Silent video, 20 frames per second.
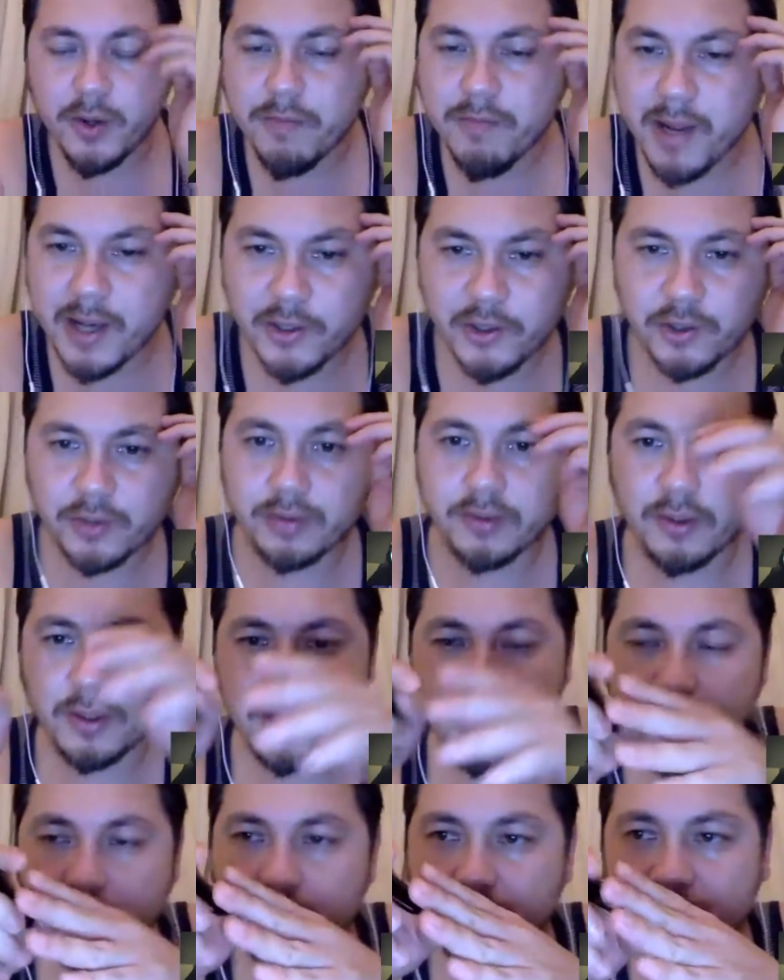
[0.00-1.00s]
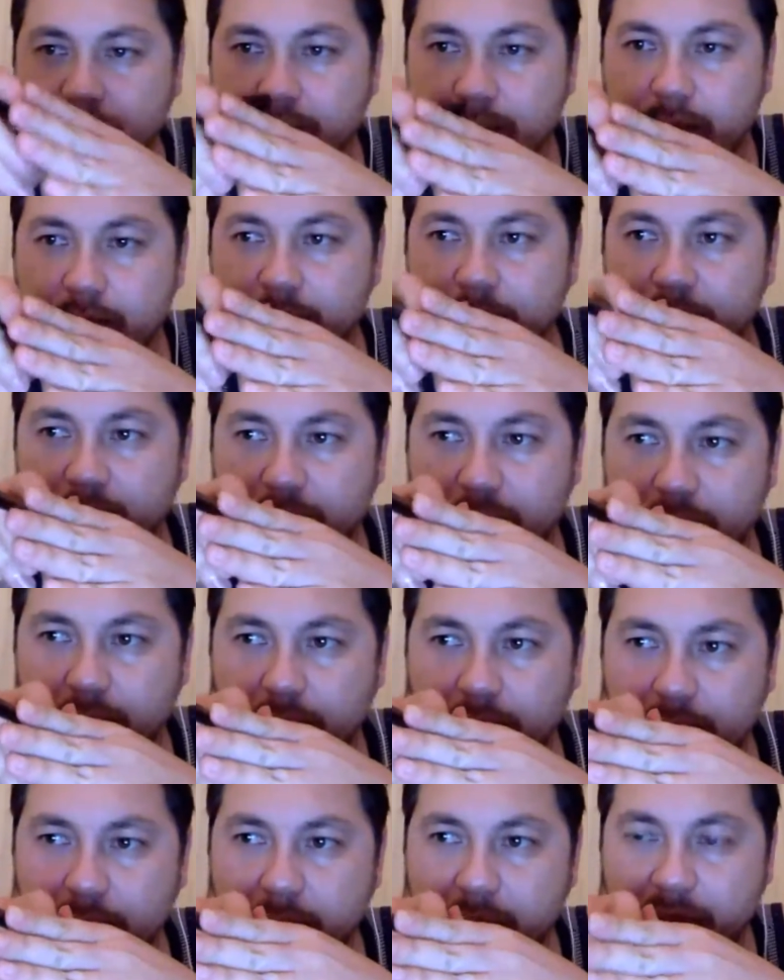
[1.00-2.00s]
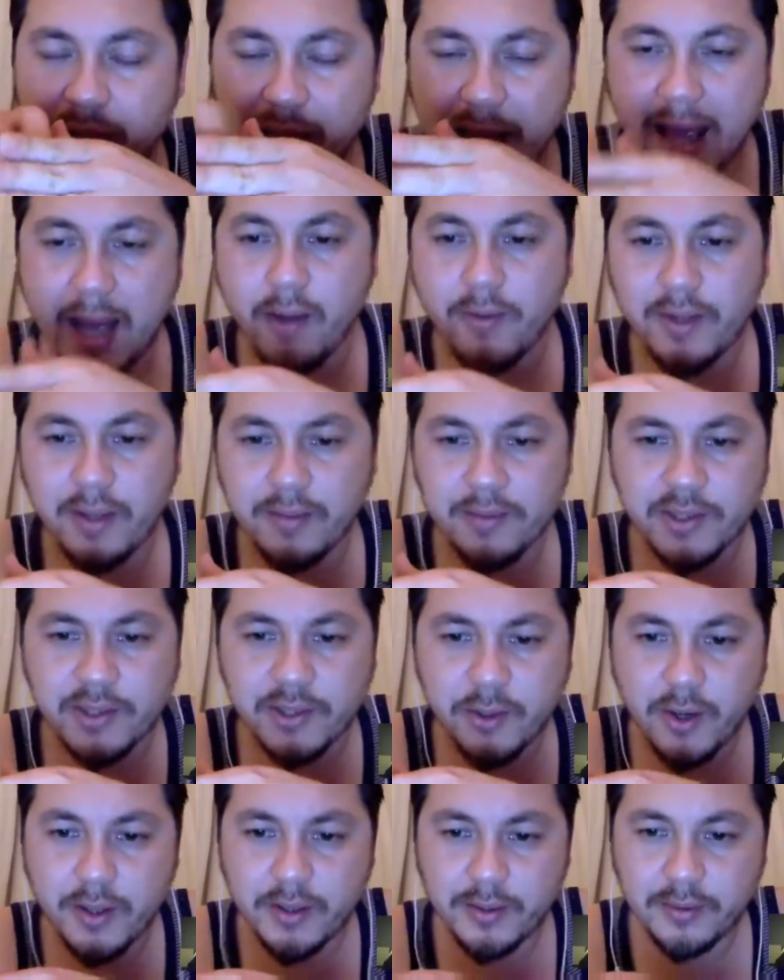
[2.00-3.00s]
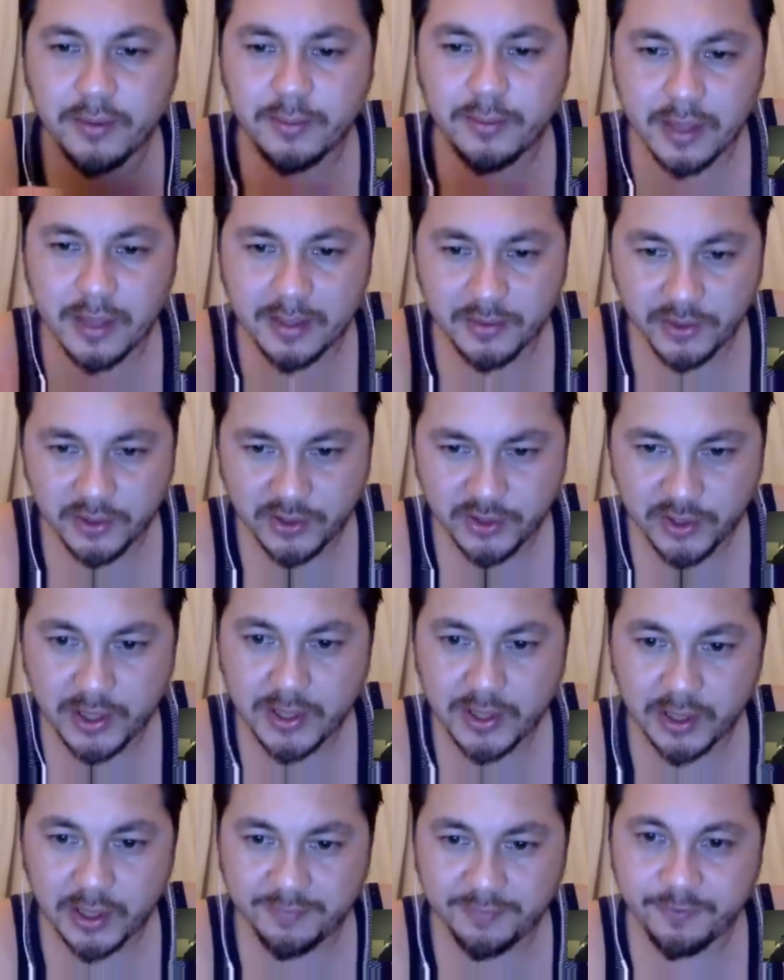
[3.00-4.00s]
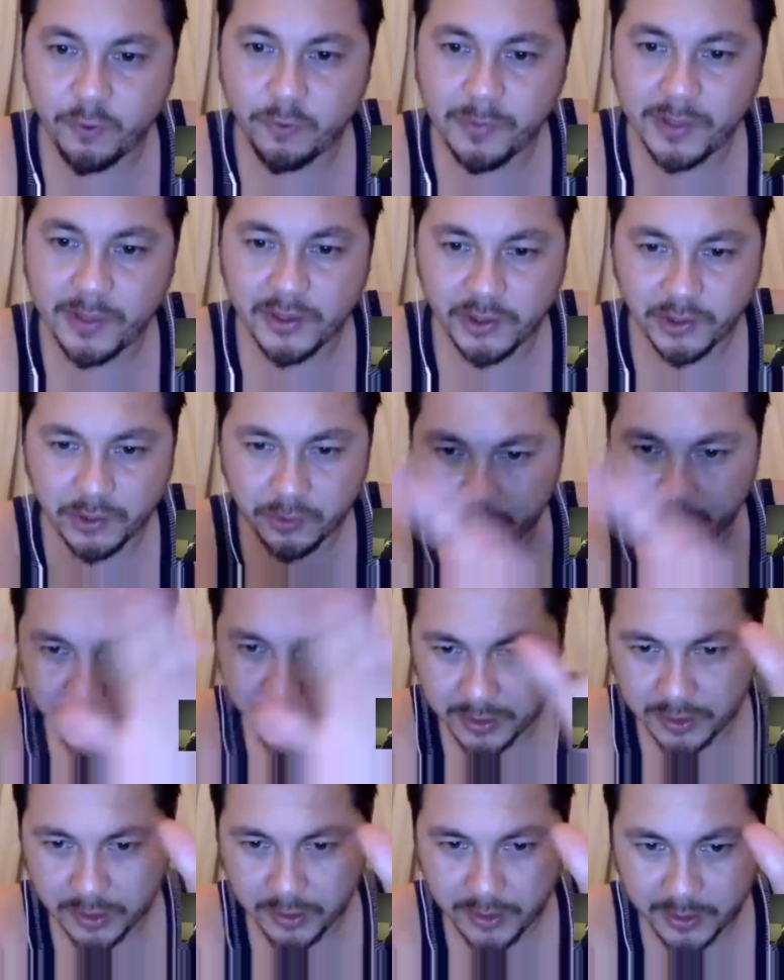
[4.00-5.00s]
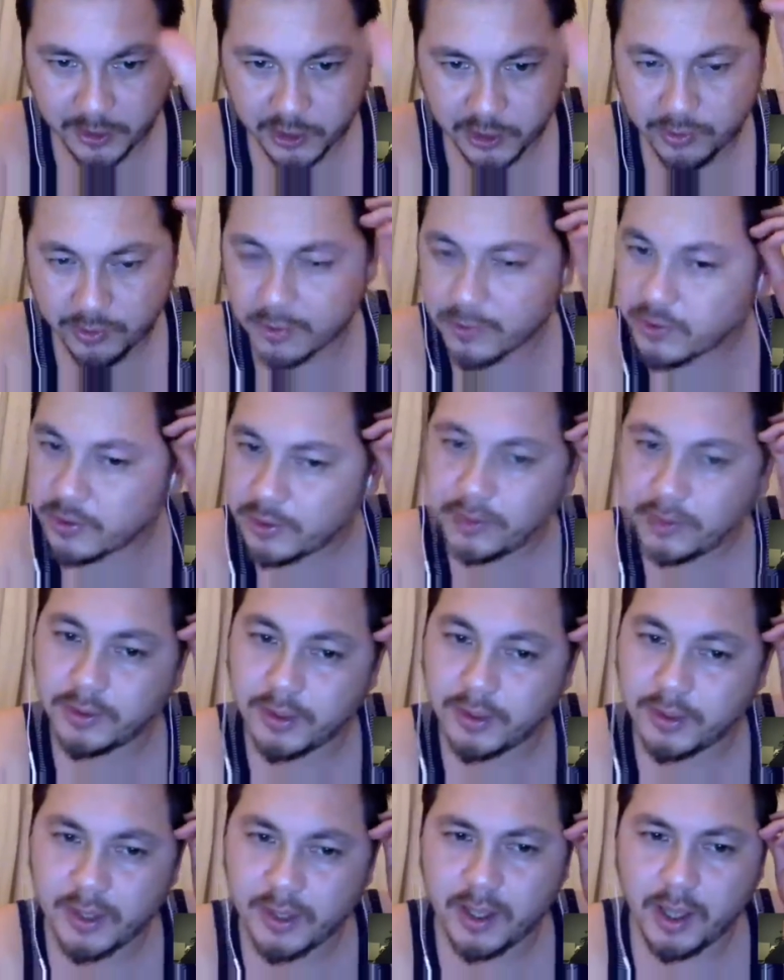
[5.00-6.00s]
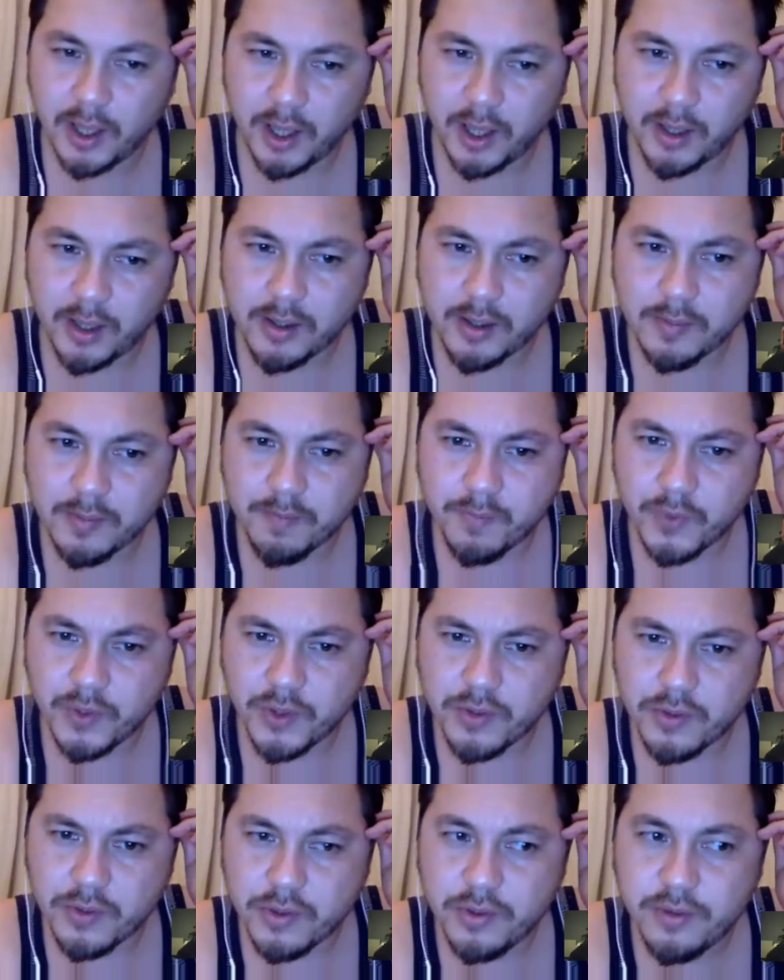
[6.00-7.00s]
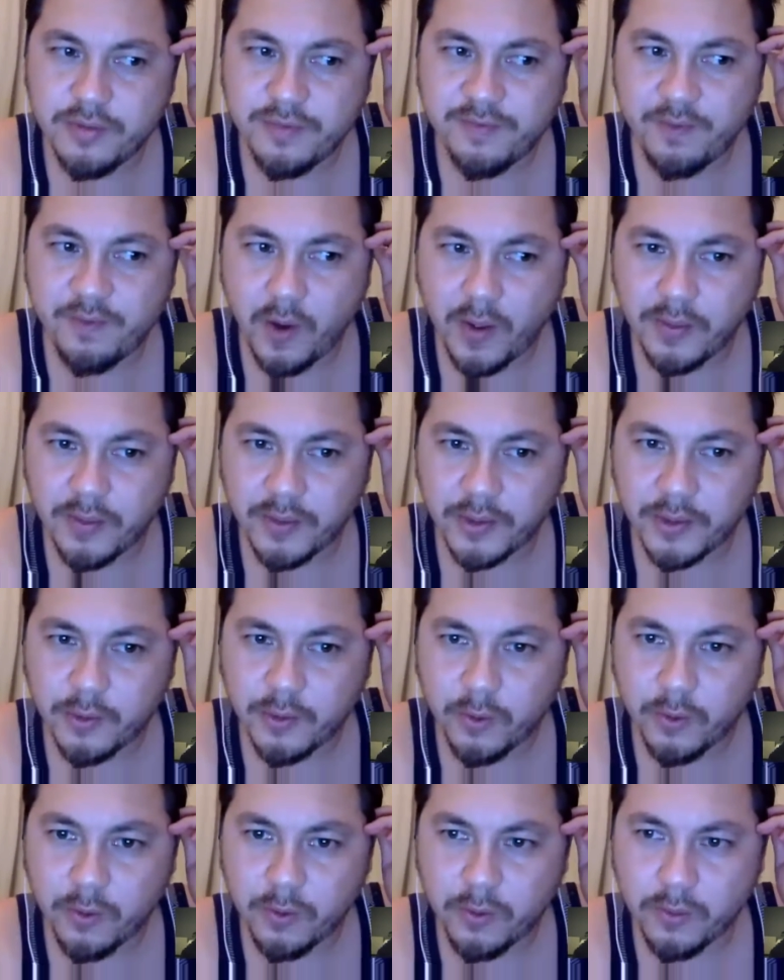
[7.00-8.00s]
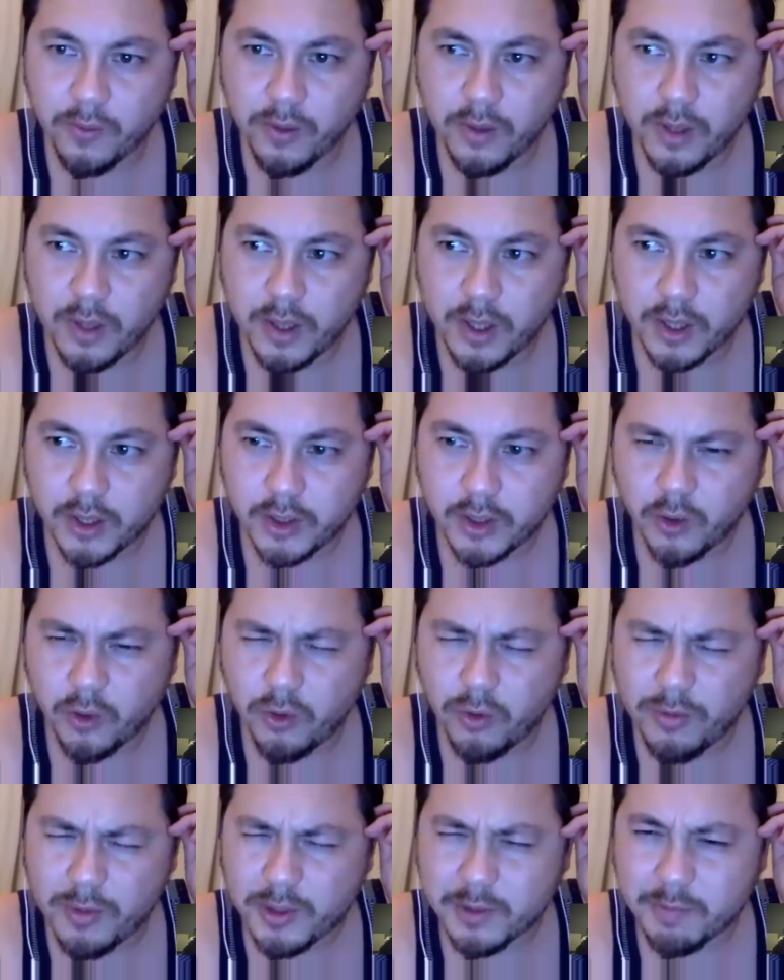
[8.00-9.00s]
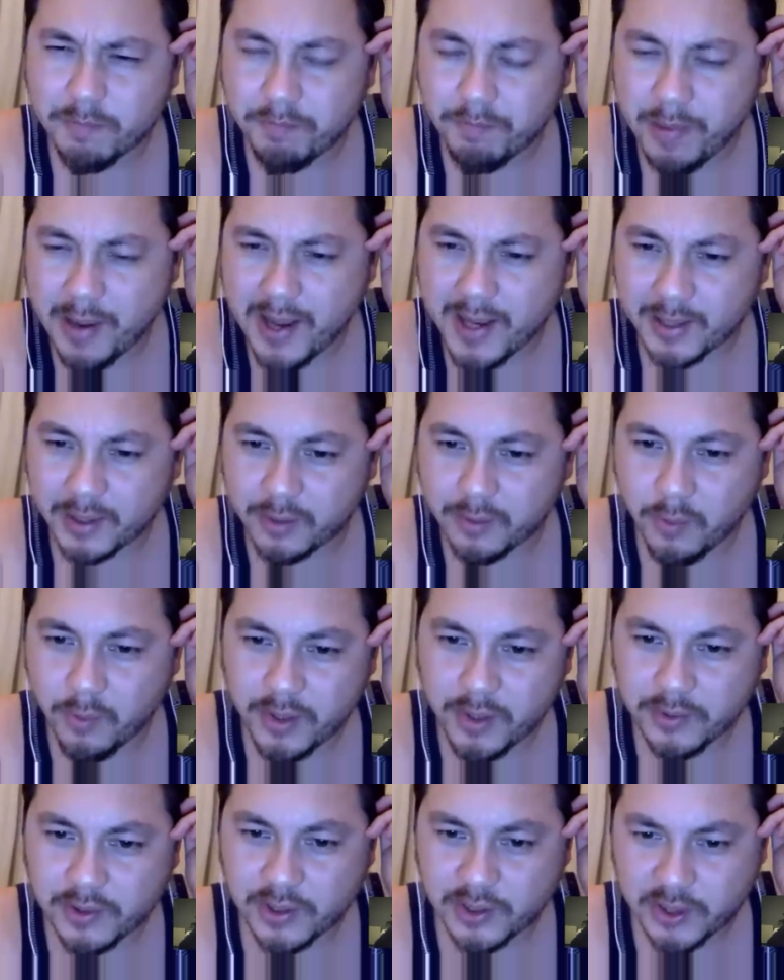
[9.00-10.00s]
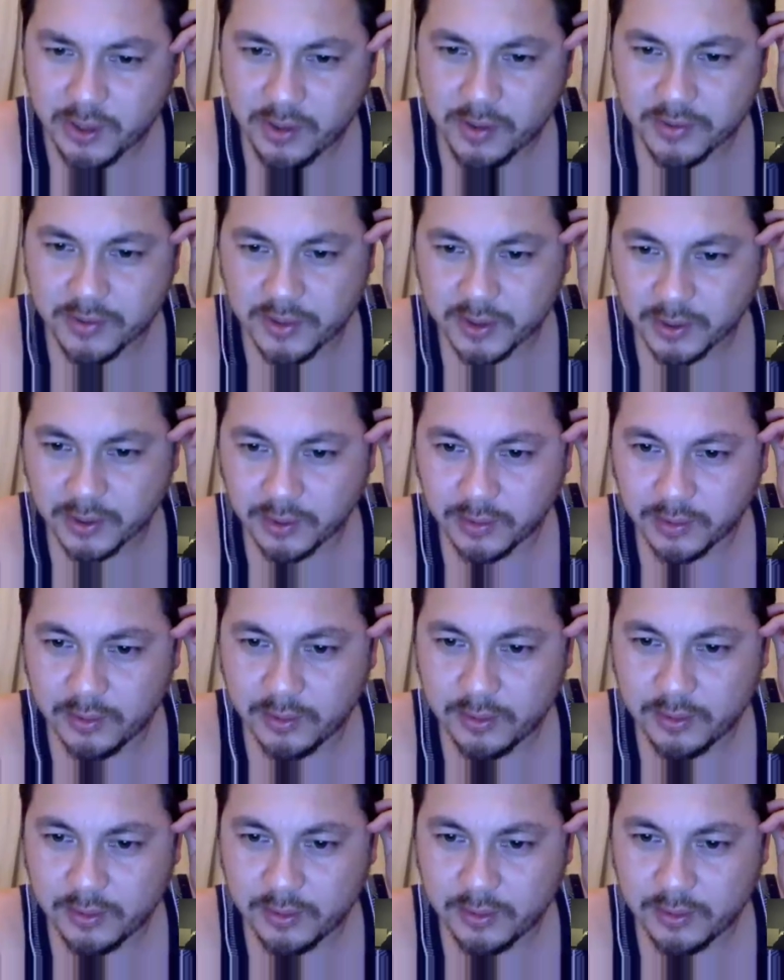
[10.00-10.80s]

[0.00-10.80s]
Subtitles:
imagine that you would get out the other side and see that formation or that that structure, you find that you're almost back where you started